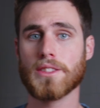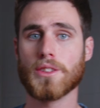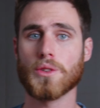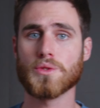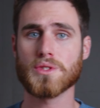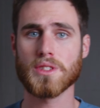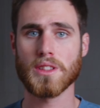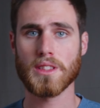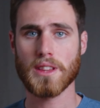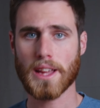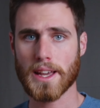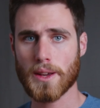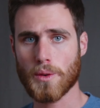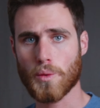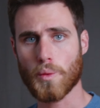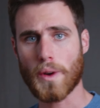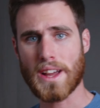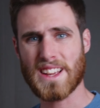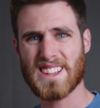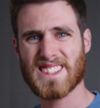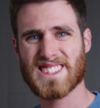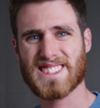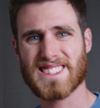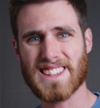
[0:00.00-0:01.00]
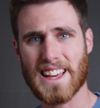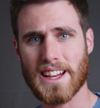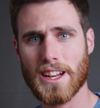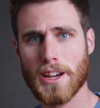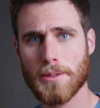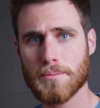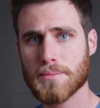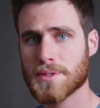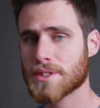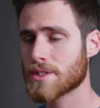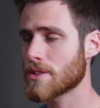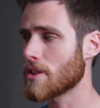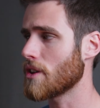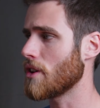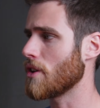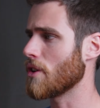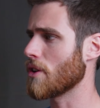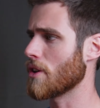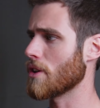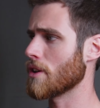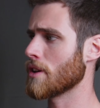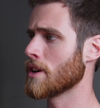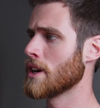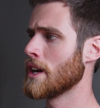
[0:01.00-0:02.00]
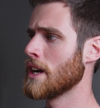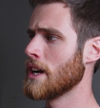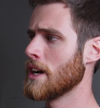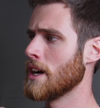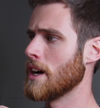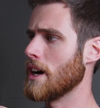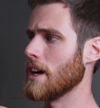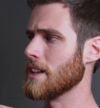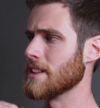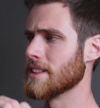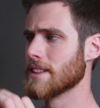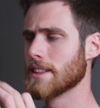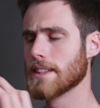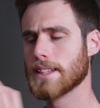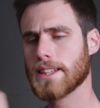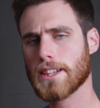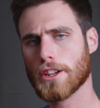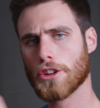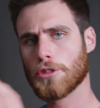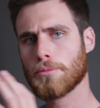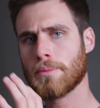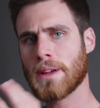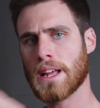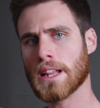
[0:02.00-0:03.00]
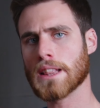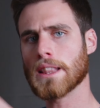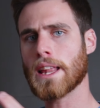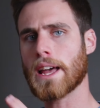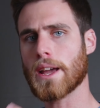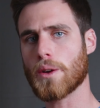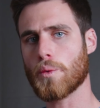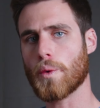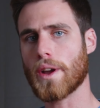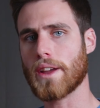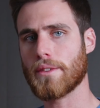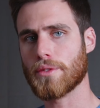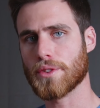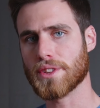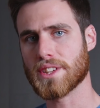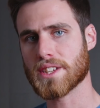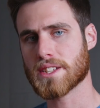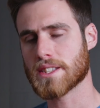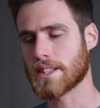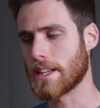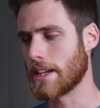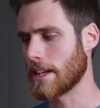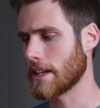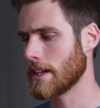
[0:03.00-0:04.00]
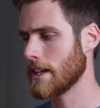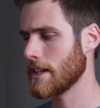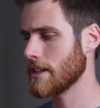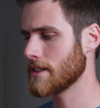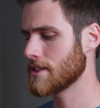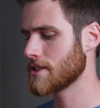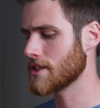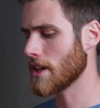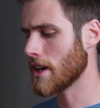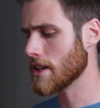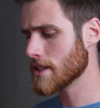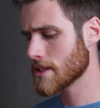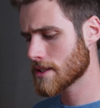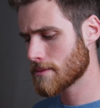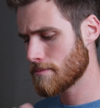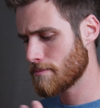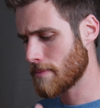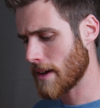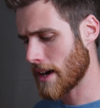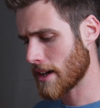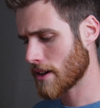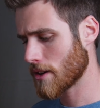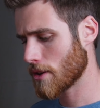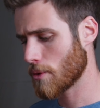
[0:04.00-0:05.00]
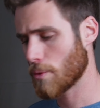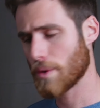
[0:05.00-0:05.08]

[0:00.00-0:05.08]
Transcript: those lightweight setups are a little bit lightweight for this thing. It does better